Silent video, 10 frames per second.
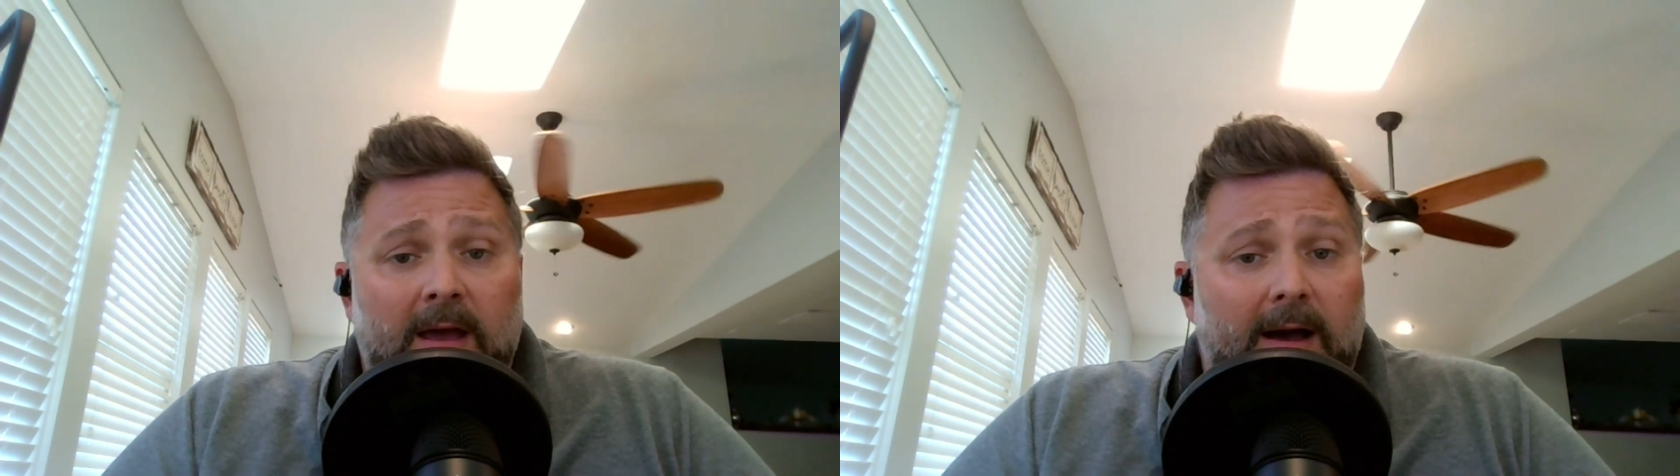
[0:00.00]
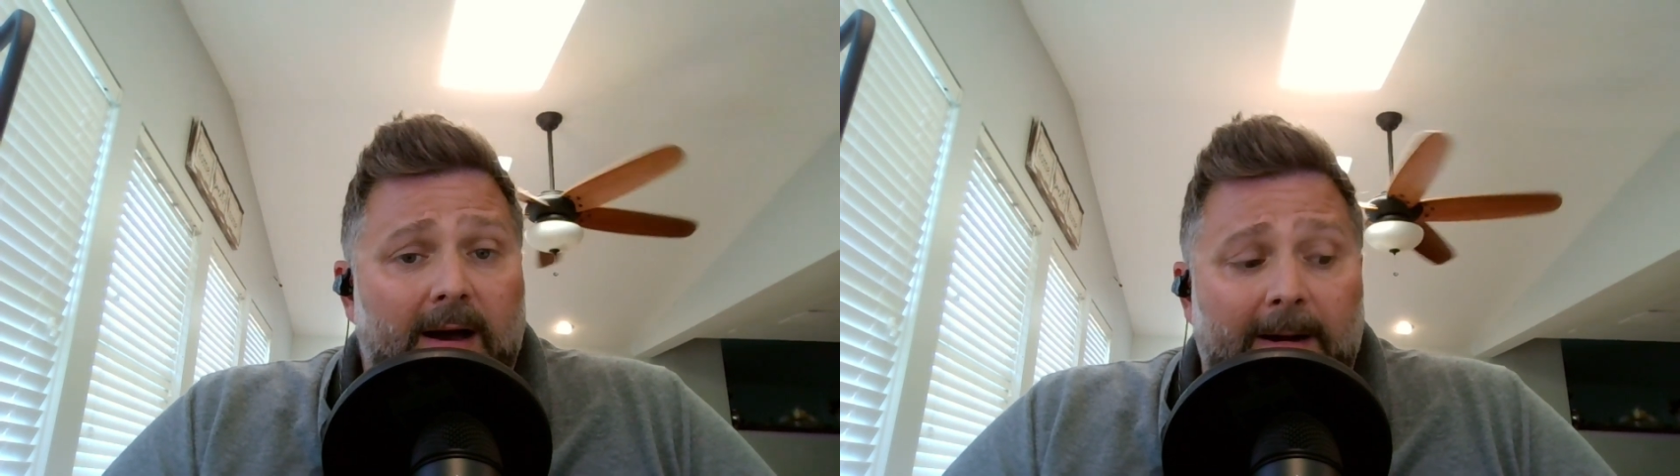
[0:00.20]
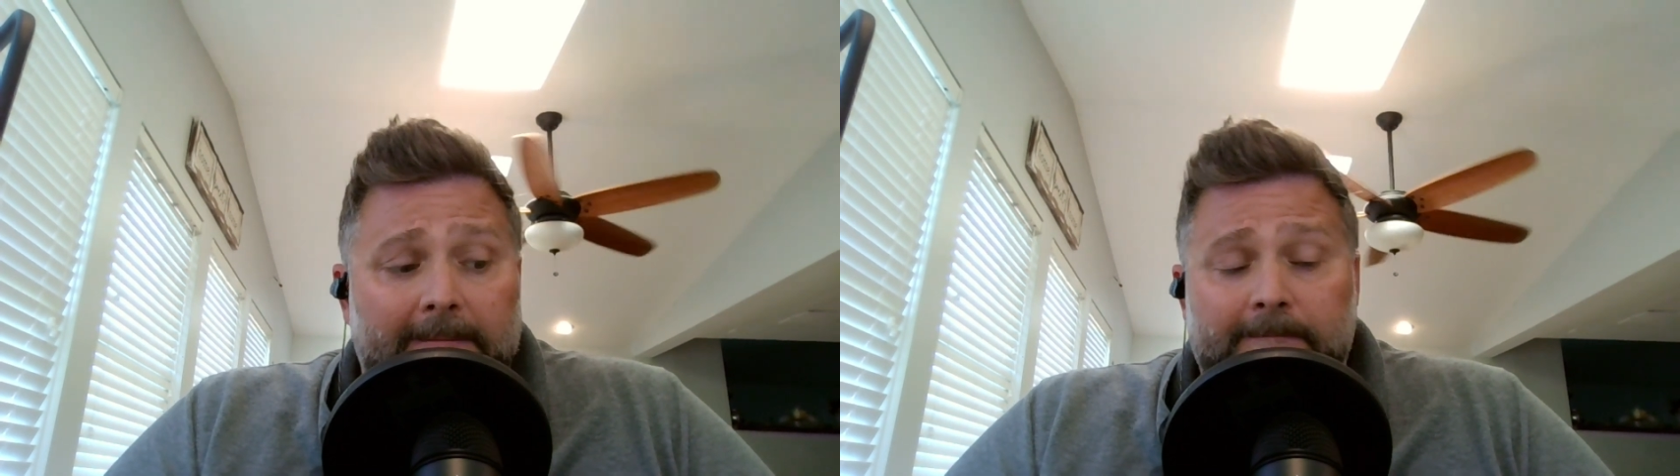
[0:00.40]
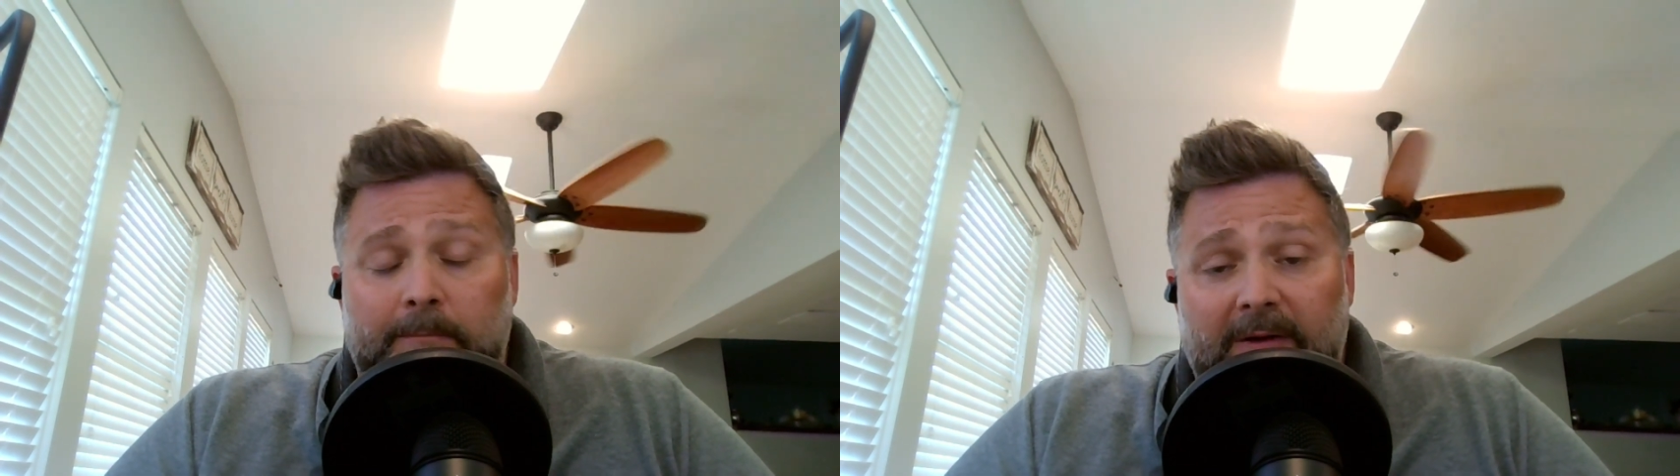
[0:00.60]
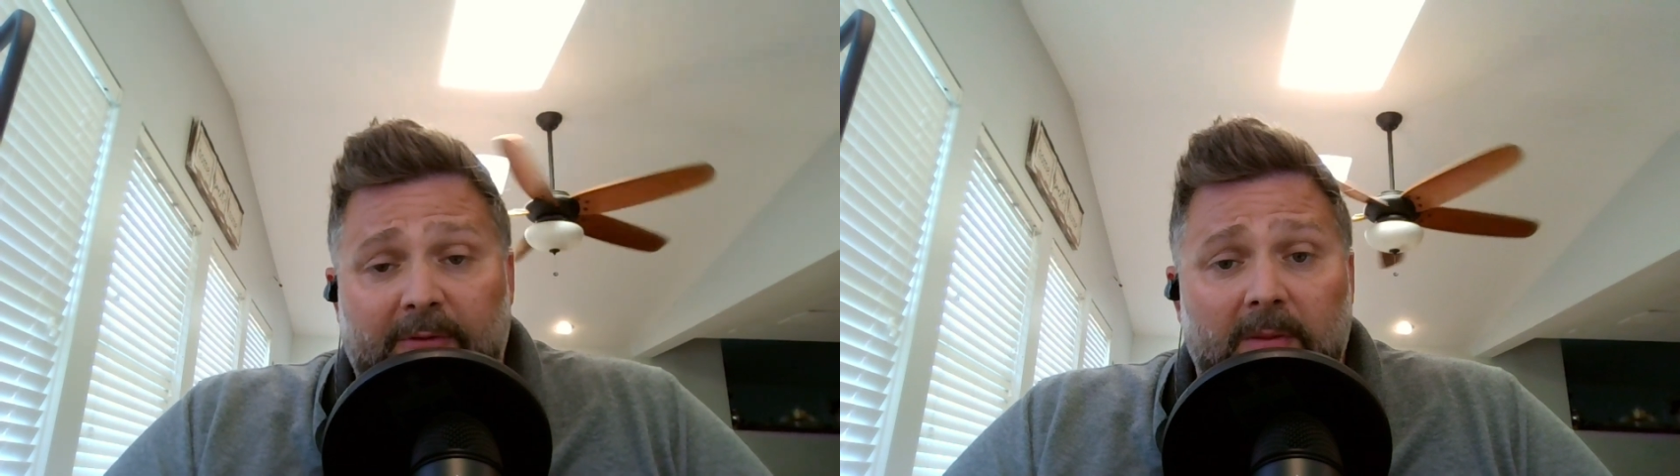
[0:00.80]

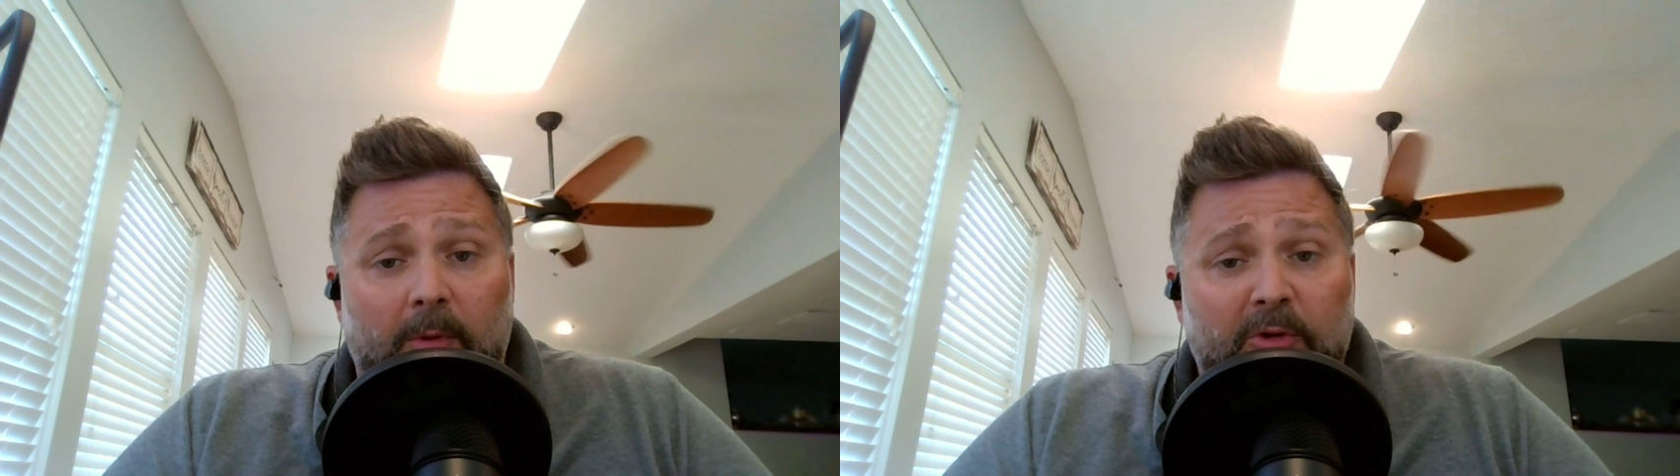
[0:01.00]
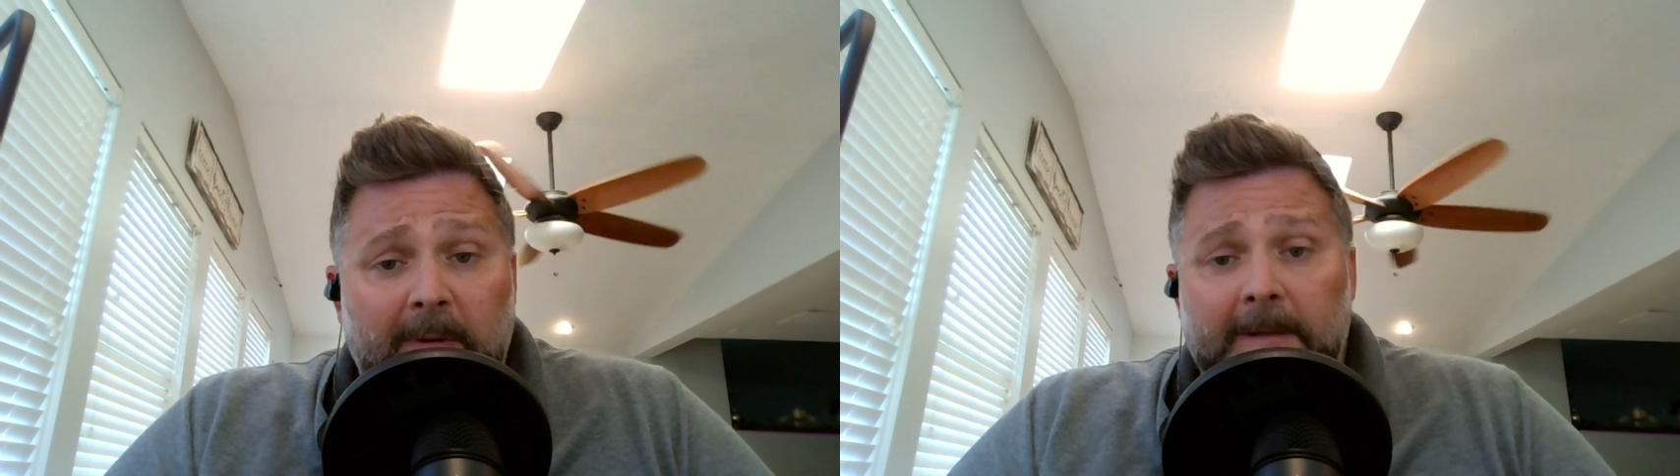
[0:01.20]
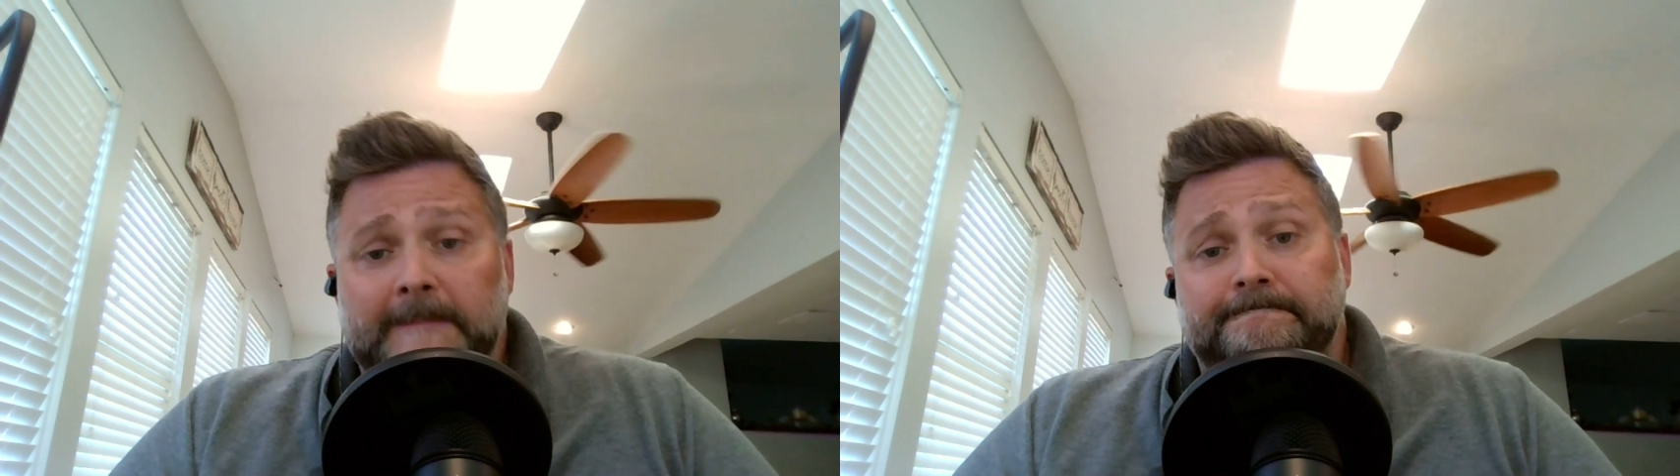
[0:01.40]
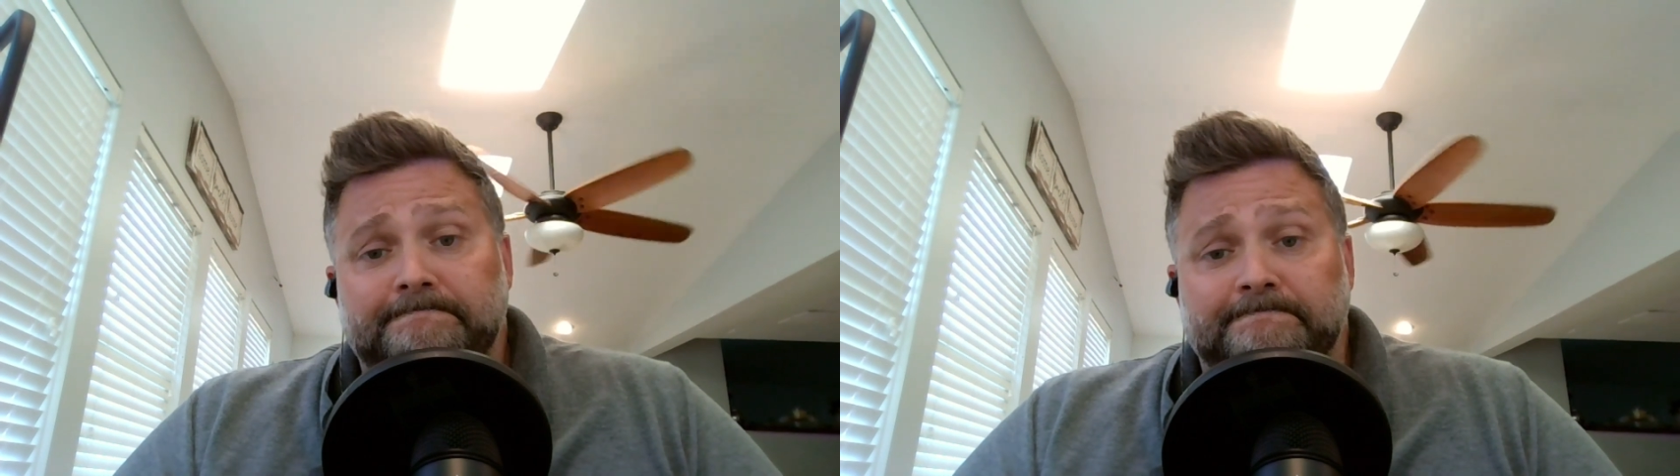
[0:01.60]
but for the most part,